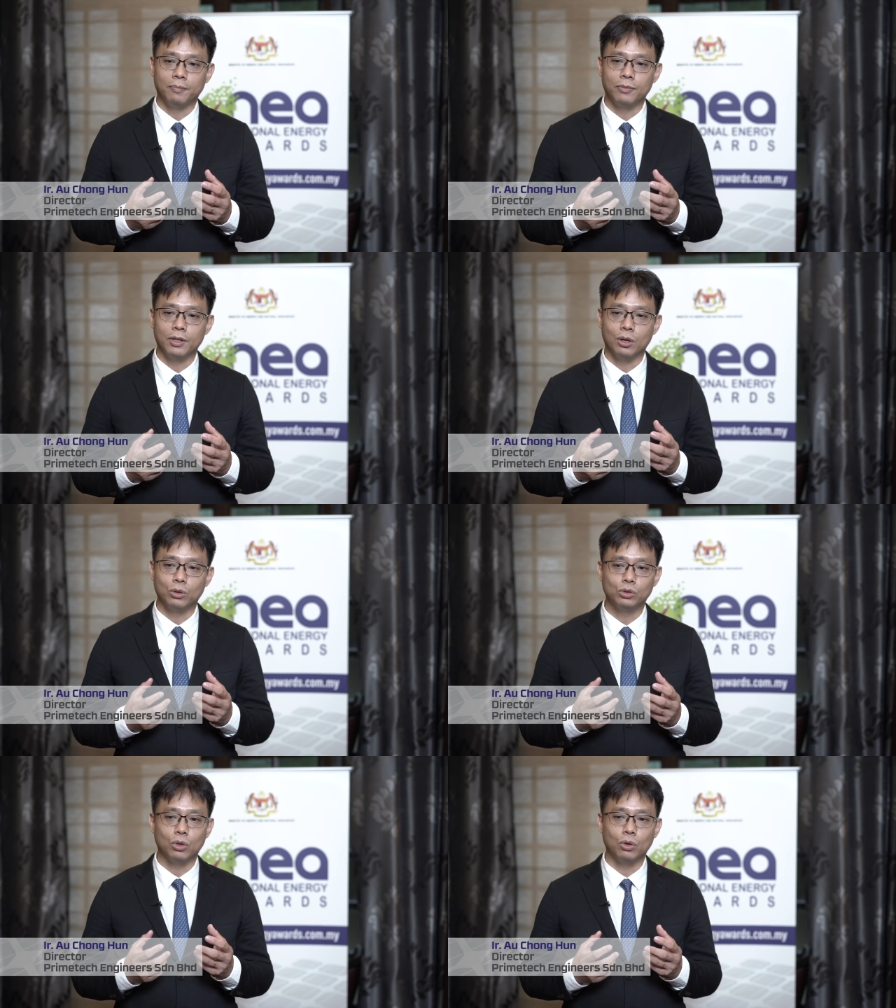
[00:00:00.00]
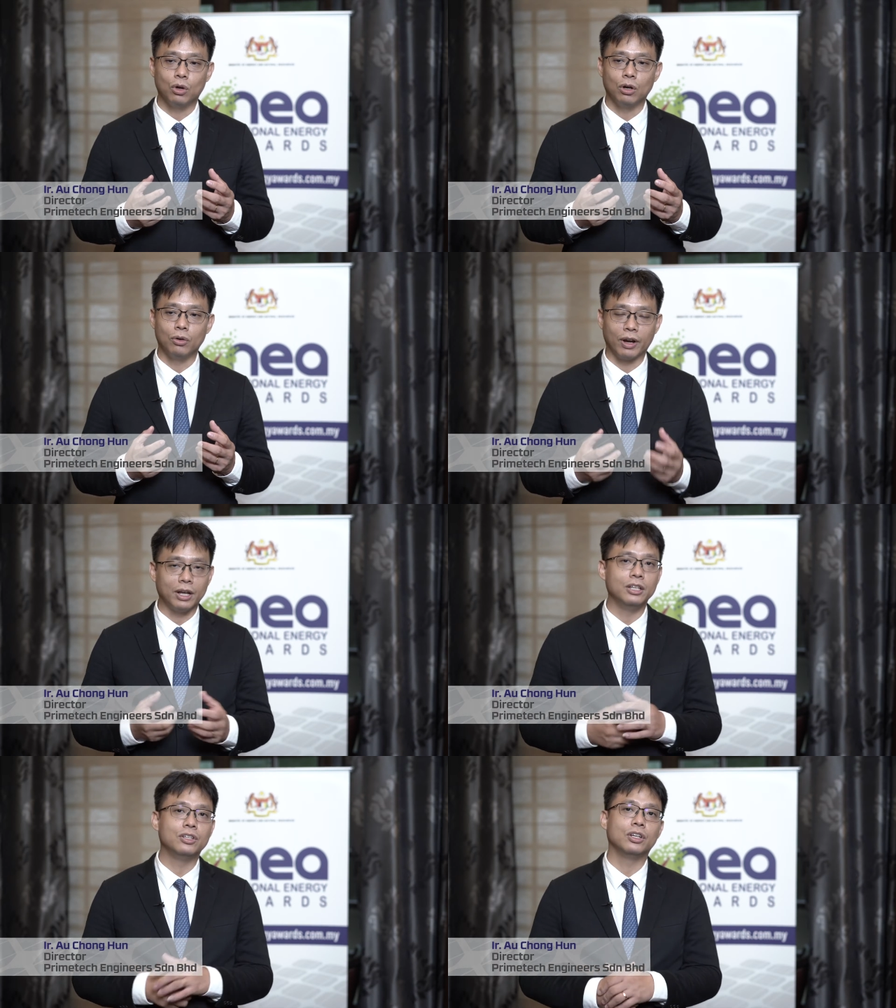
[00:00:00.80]
it also got
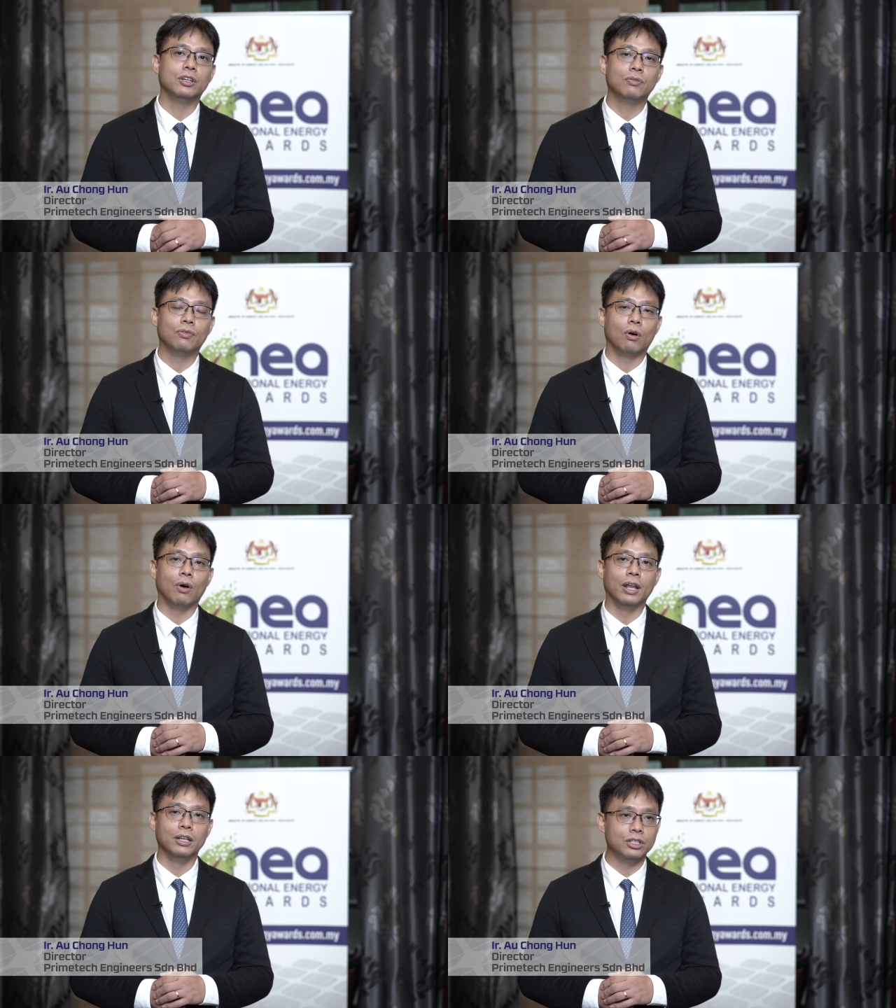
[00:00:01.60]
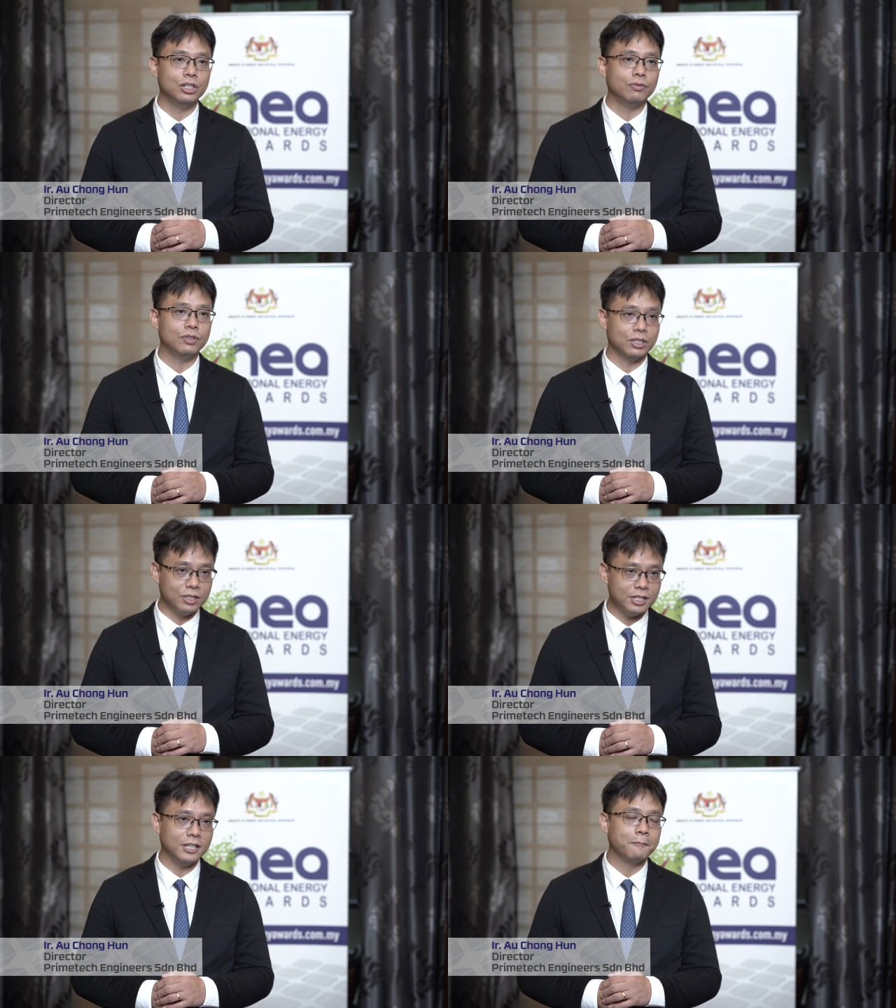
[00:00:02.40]
recognition for energy
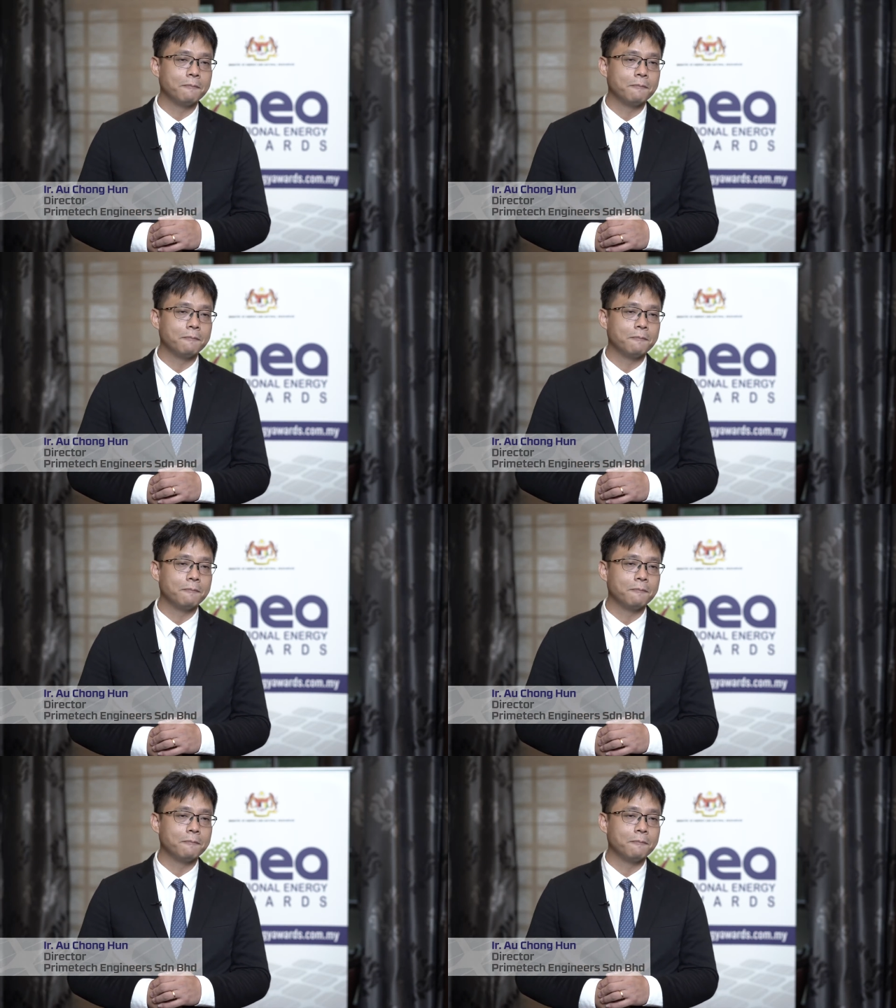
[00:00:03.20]
efficiency.